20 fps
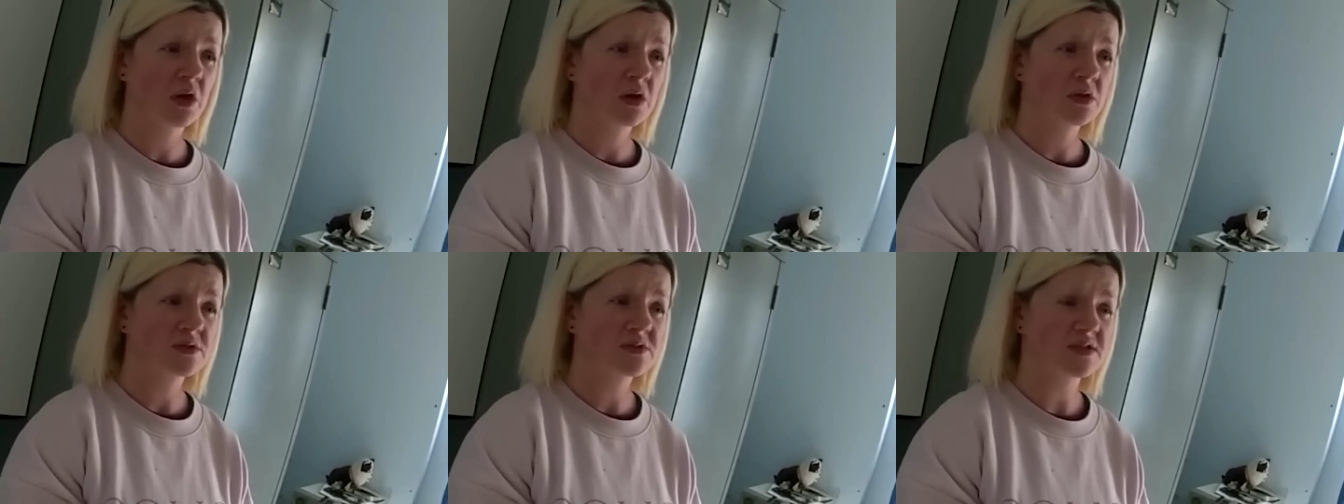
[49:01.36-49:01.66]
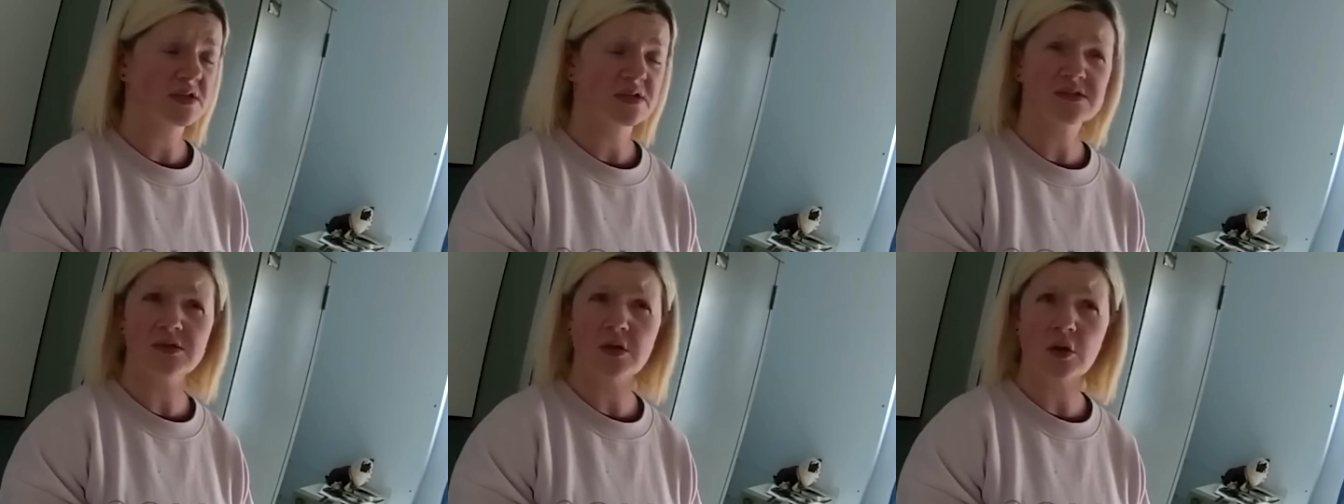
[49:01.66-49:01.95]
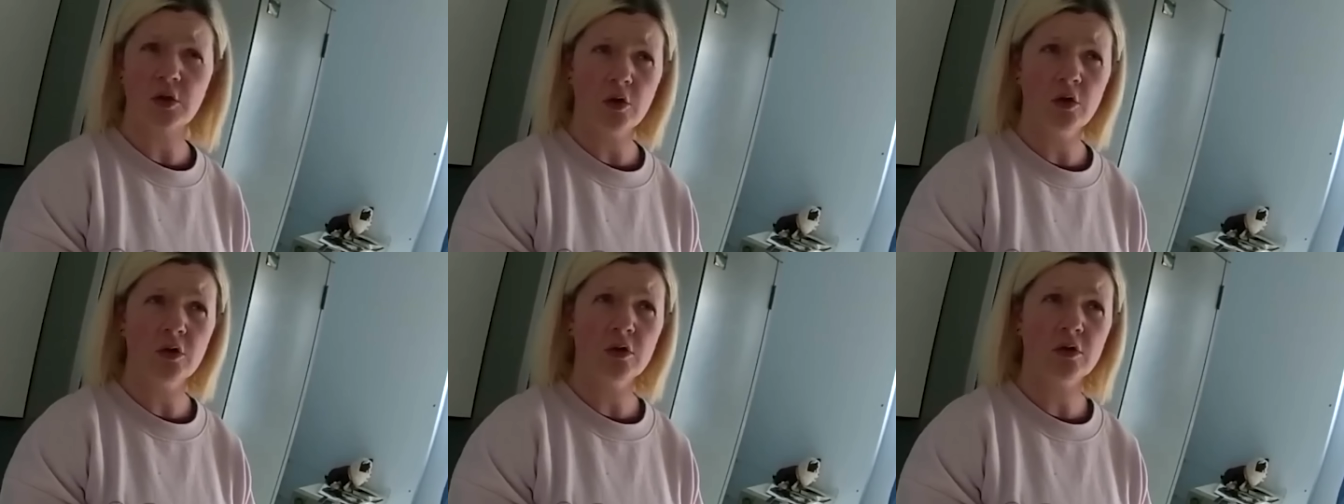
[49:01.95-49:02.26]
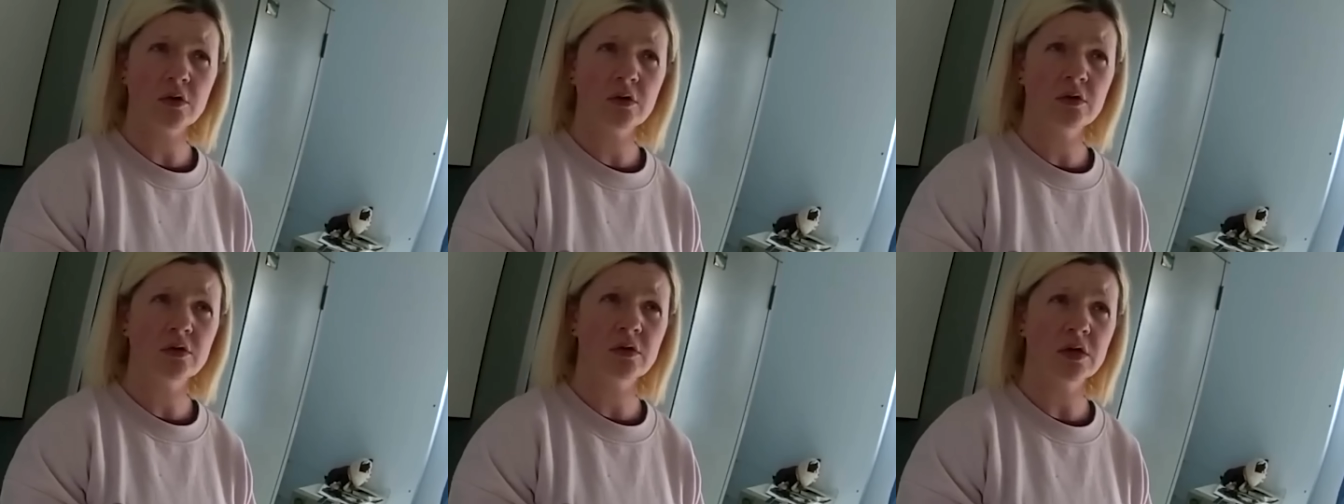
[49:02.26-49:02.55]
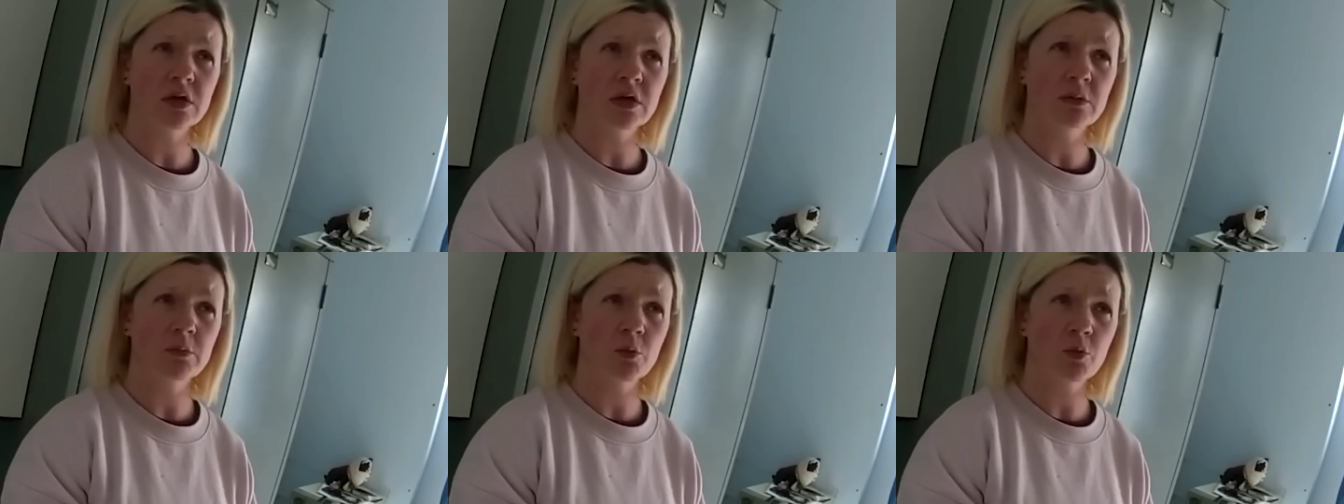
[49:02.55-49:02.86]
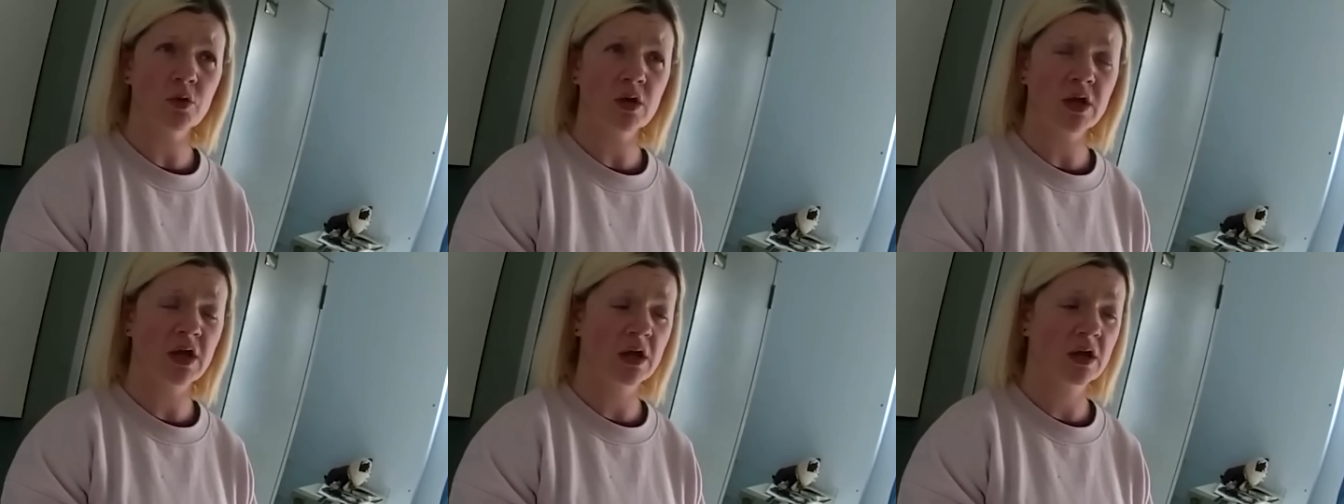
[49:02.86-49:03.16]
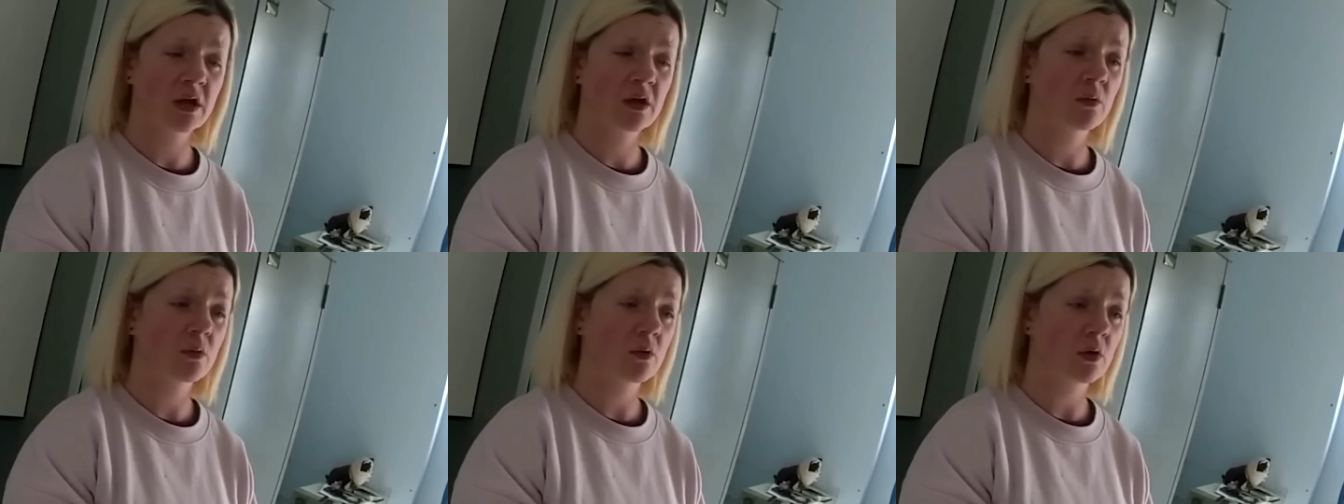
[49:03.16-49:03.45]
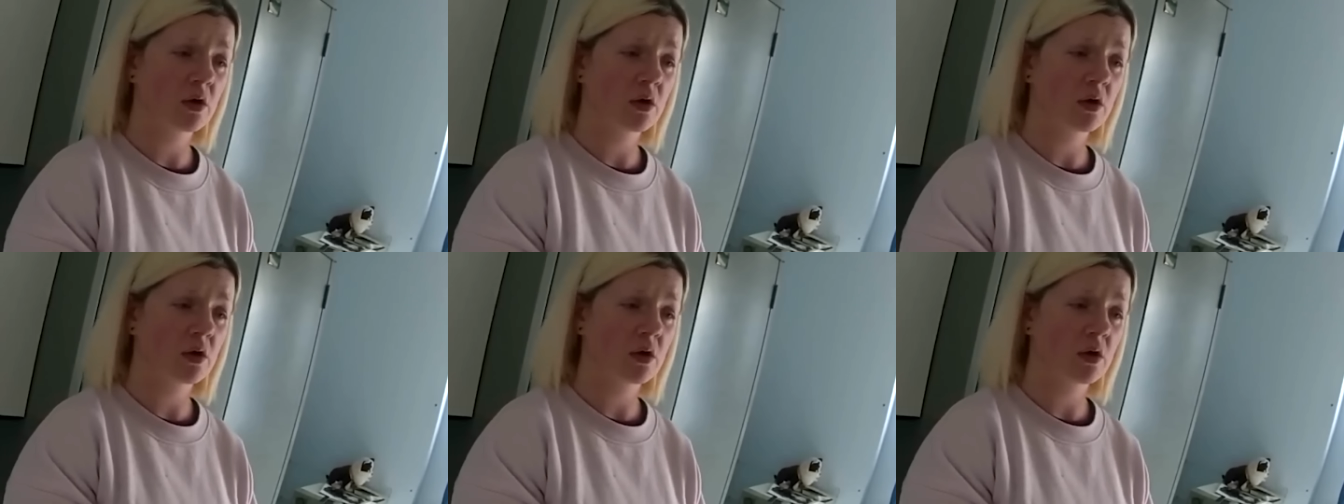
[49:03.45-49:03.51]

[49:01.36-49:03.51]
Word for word: six o'clock in the mm-hmm. morning.